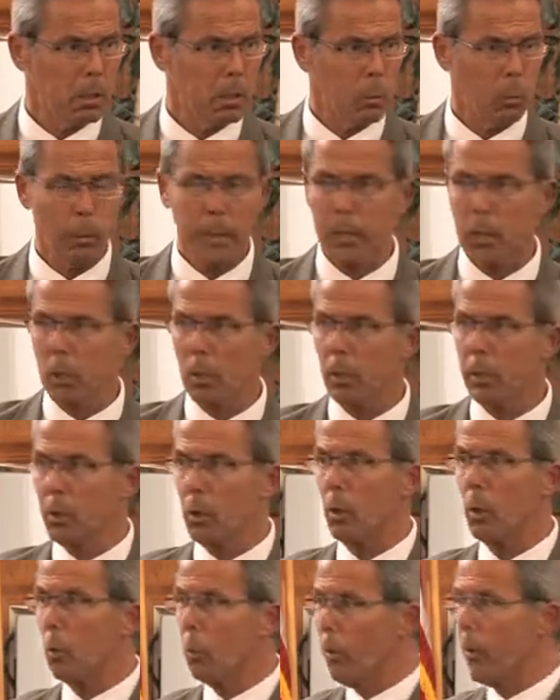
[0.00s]
We can only
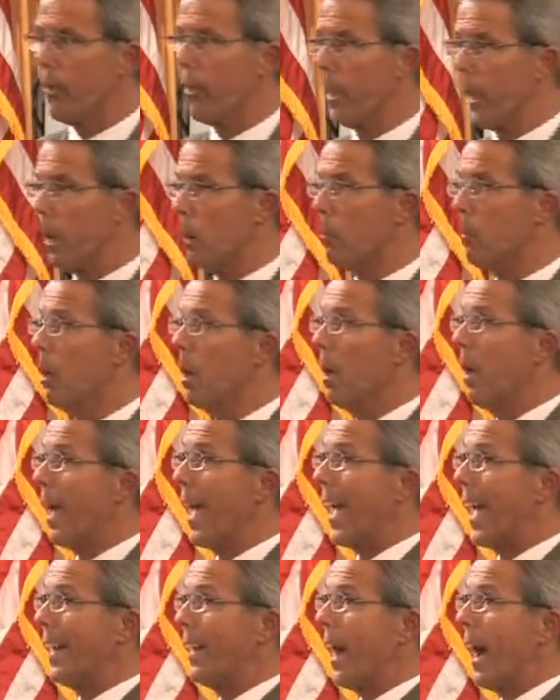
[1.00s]
do it with Him.
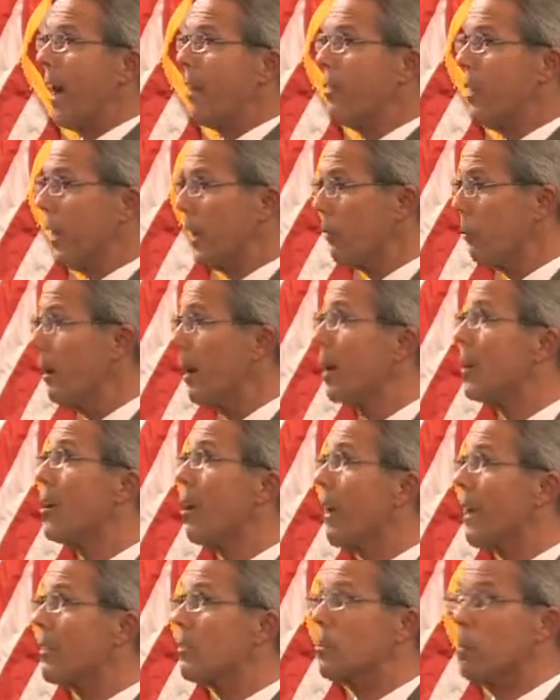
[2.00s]
And I think if we
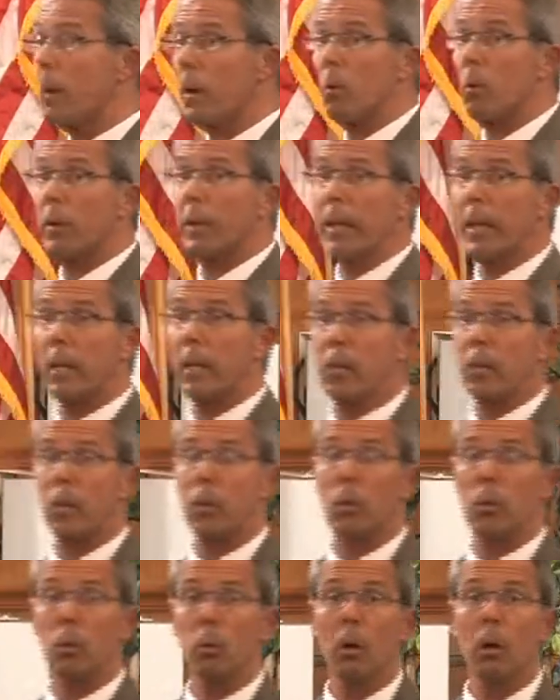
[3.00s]
underestimate what He can
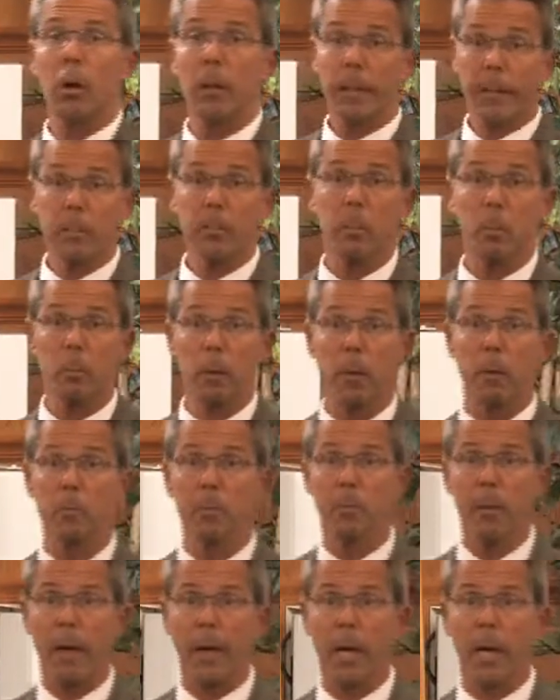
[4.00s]
do, He's going to be
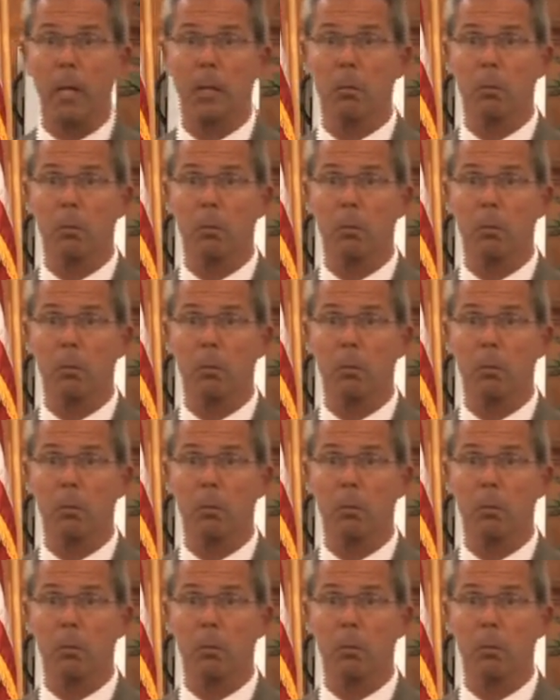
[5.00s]
upset.